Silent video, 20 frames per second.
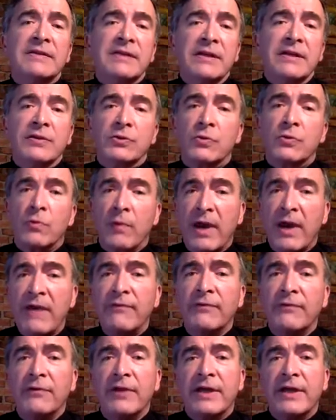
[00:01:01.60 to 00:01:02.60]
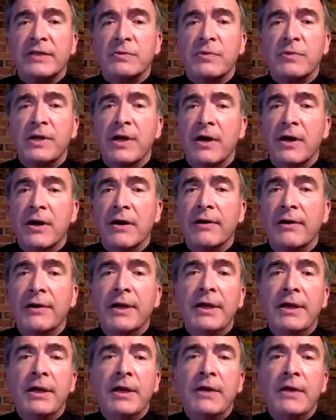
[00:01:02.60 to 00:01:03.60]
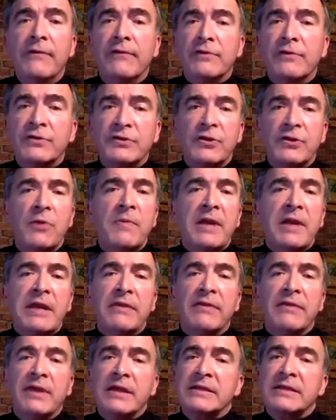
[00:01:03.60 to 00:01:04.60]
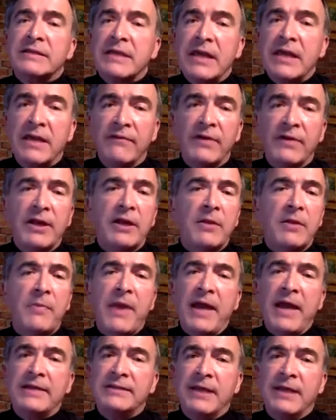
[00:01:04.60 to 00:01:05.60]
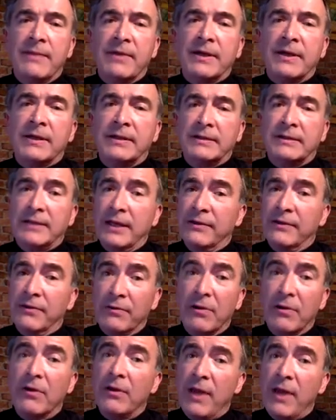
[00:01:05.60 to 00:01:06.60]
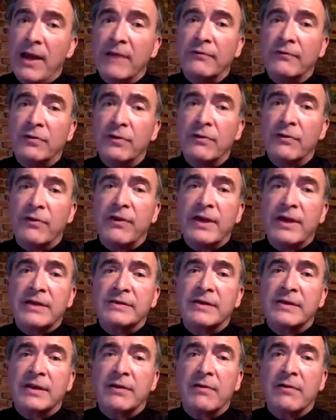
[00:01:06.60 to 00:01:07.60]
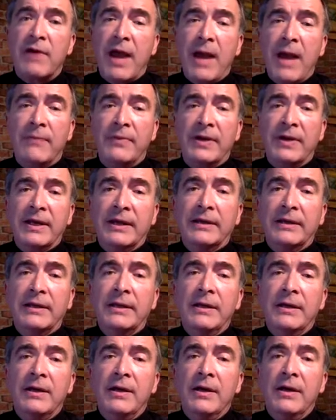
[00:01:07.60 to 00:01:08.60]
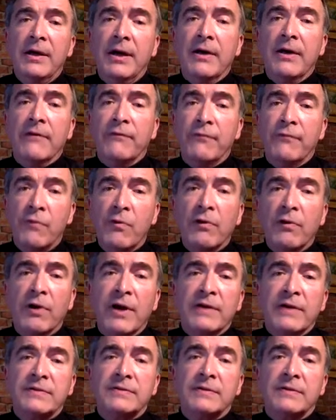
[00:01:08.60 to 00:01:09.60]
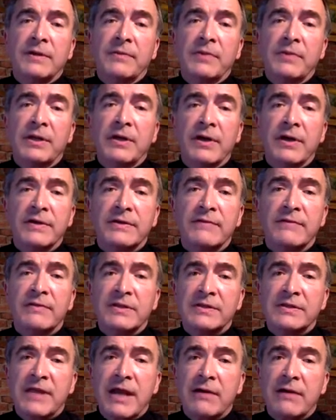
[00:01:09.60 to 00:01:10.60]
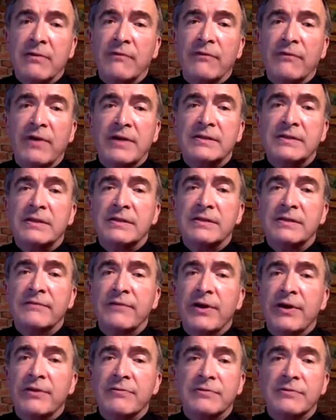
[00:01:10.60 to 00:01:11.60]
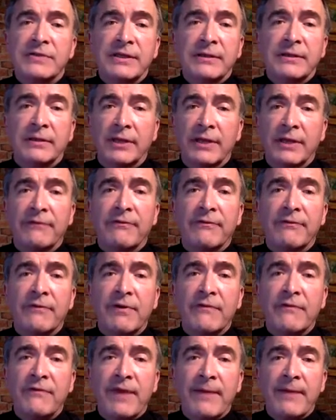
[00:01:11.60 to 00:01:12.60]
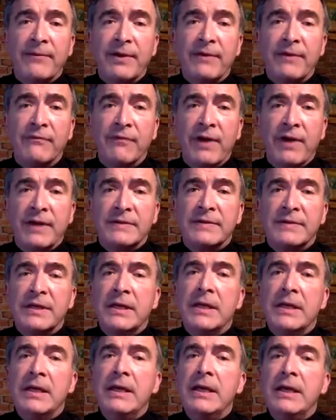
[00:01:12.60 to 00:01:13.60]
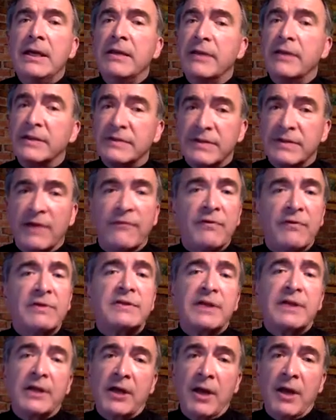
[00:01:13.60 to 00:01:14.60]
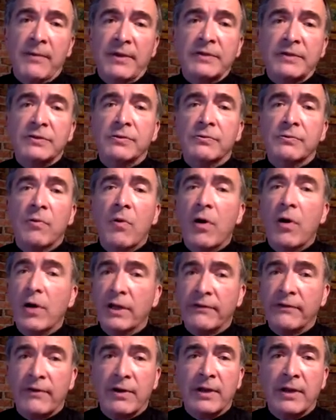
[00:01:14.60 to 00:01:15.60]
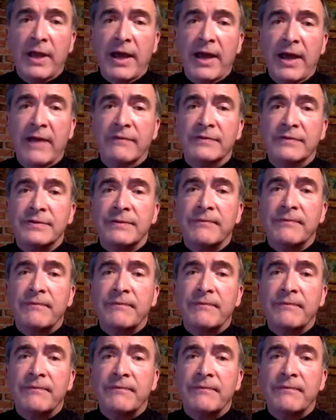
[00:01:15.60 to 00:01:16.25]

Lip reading: as grateful as we are for so many things, even in a pandemic, and there are a lot of good things that are happening for us because of the sacrifices of others and the love of our family and friends, that suffering is going to come into all of our lives.